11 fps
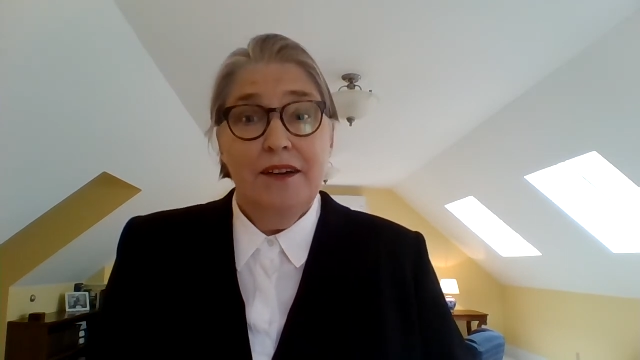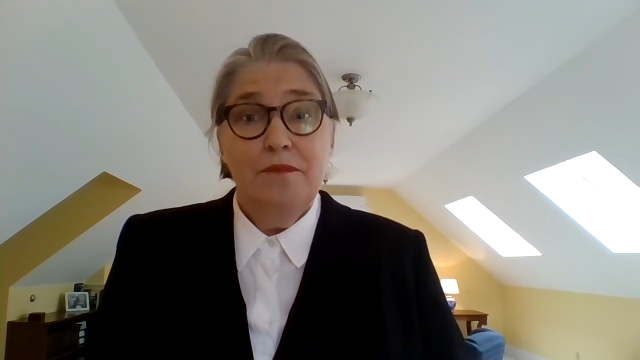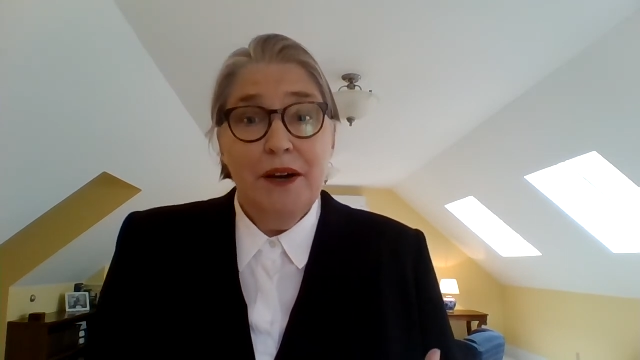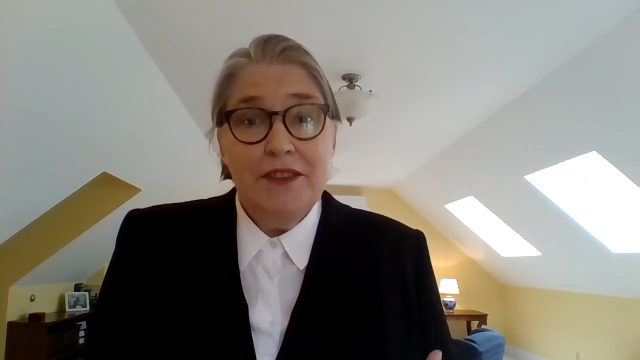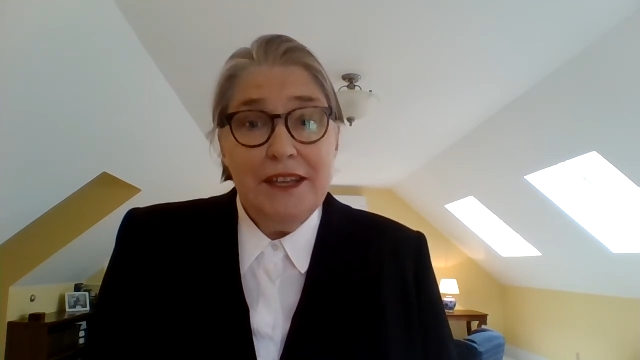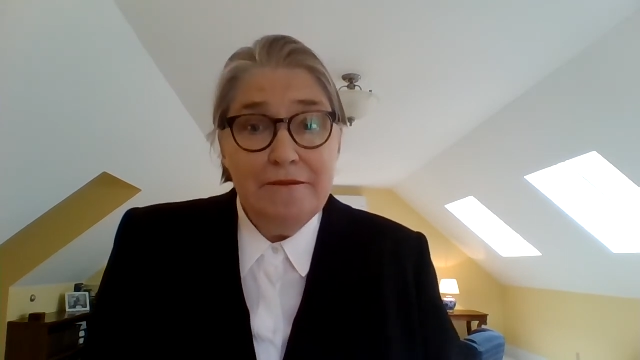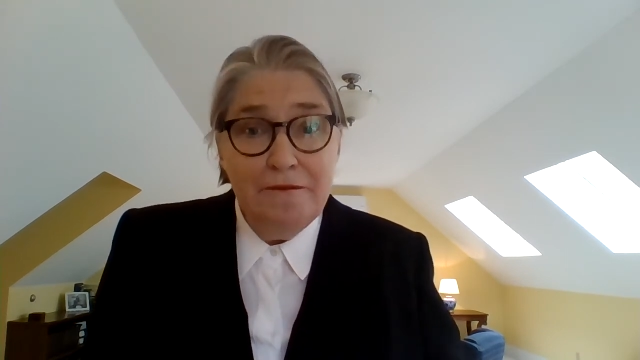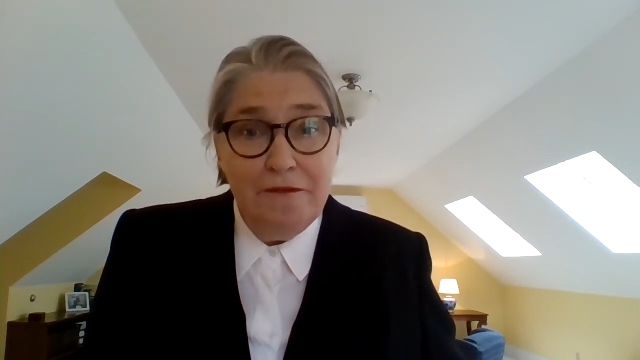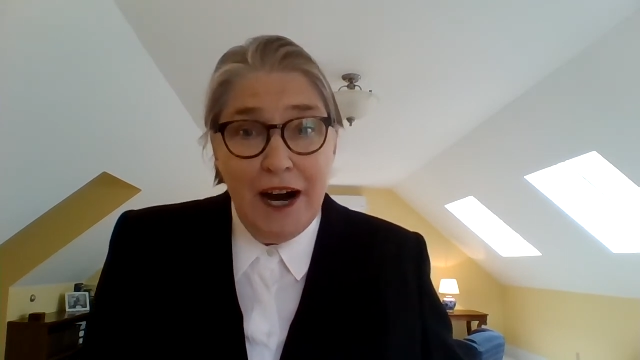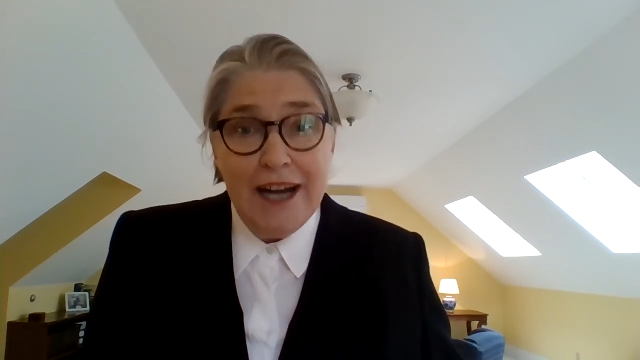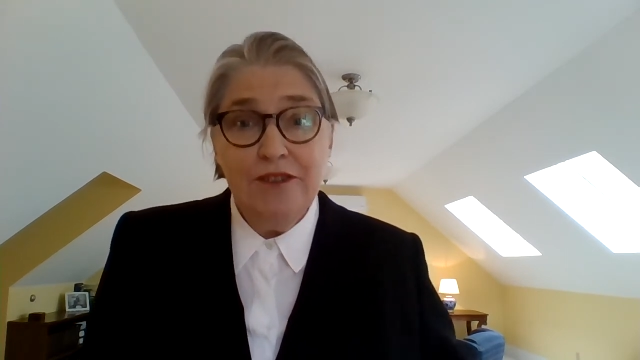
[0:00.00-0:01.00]
by the
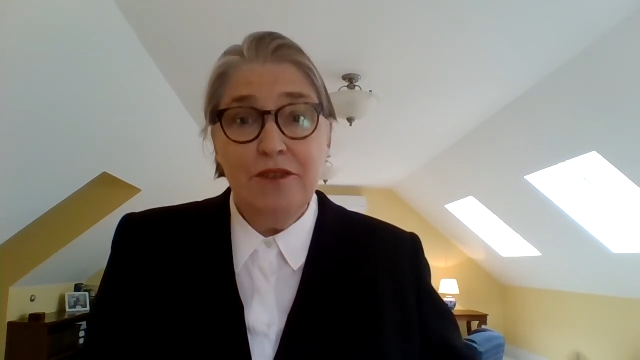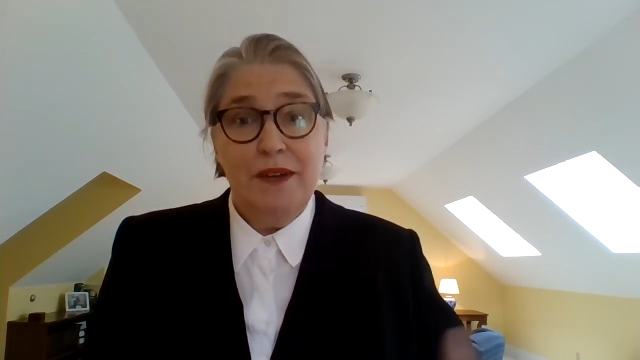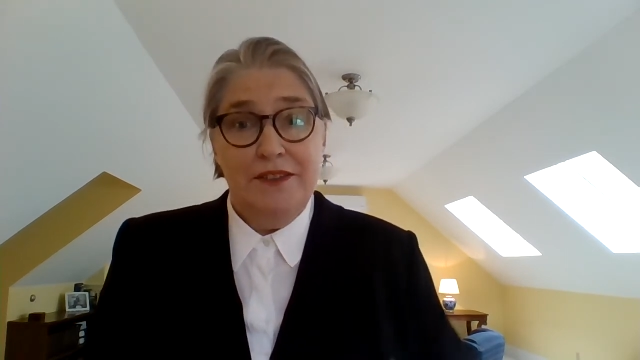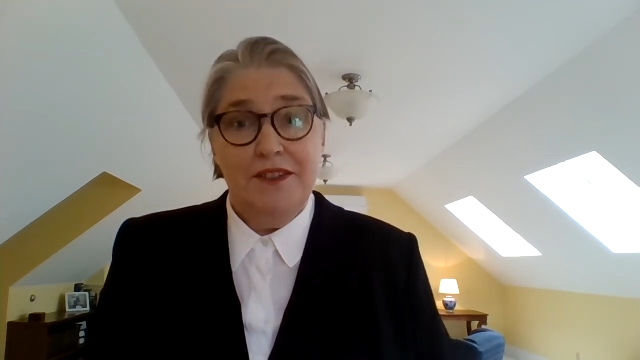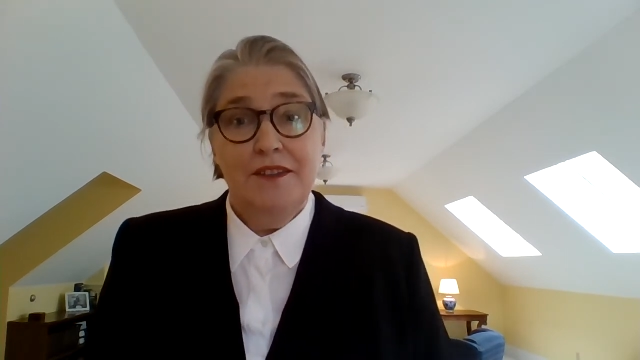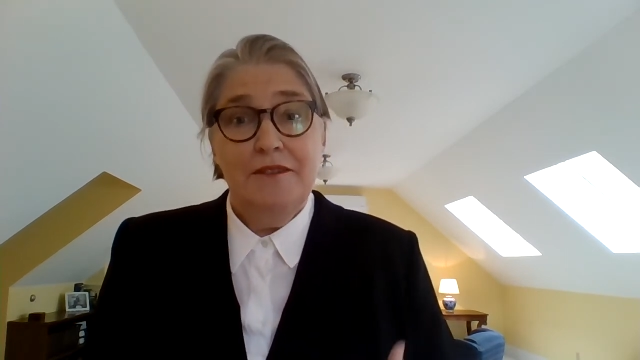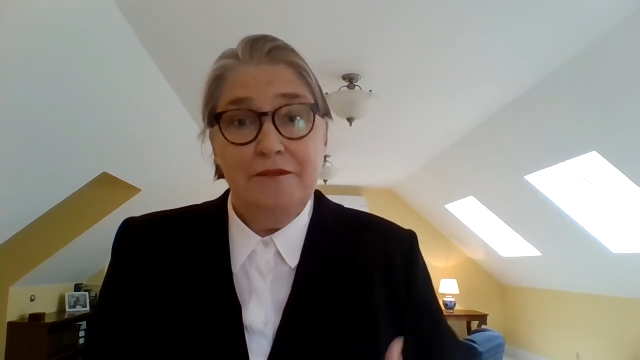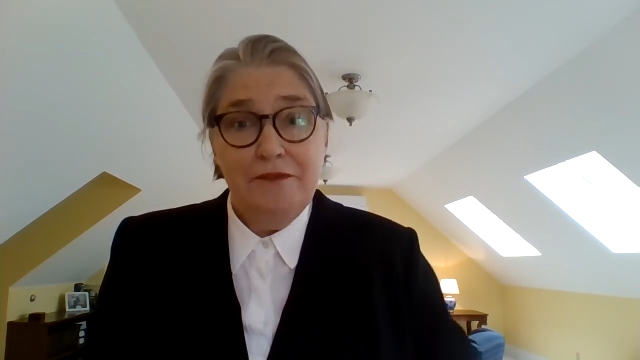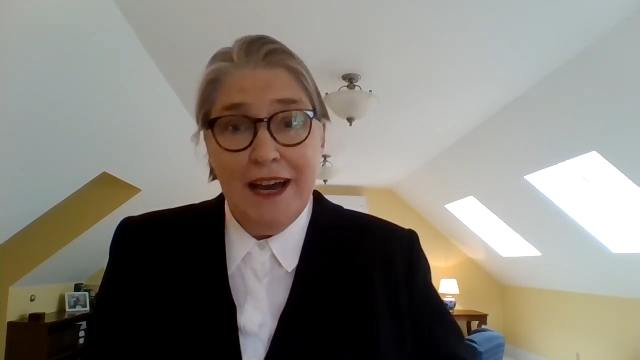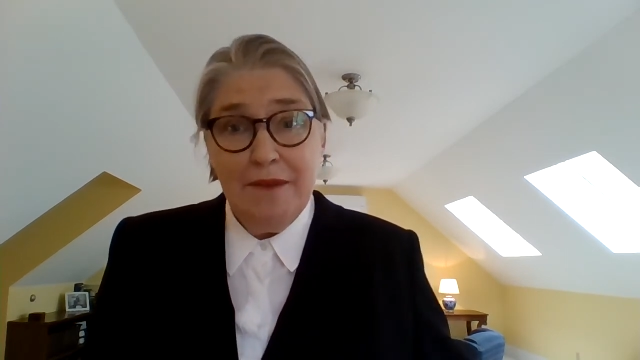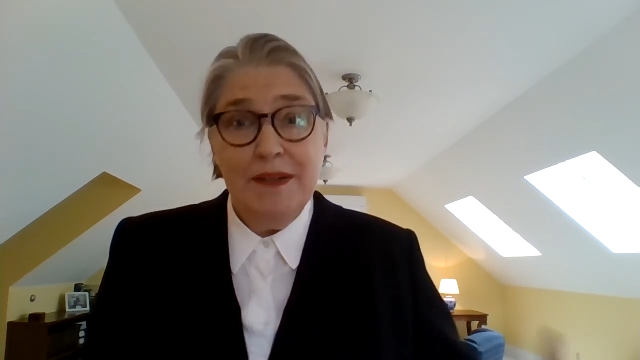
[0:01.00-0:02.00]
environment, the
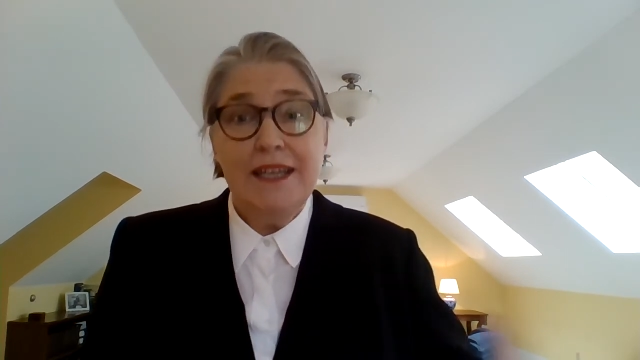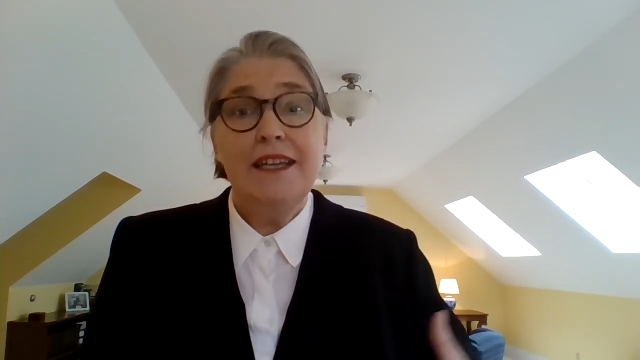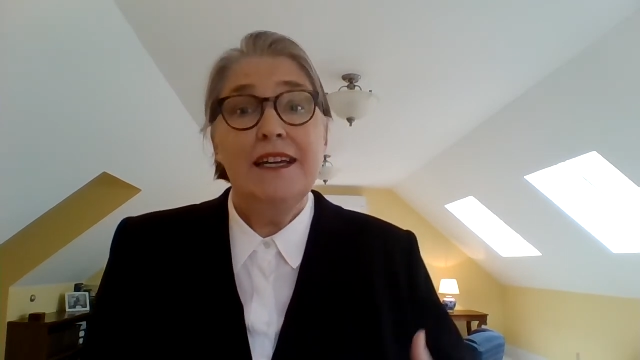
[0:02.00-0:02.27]
family,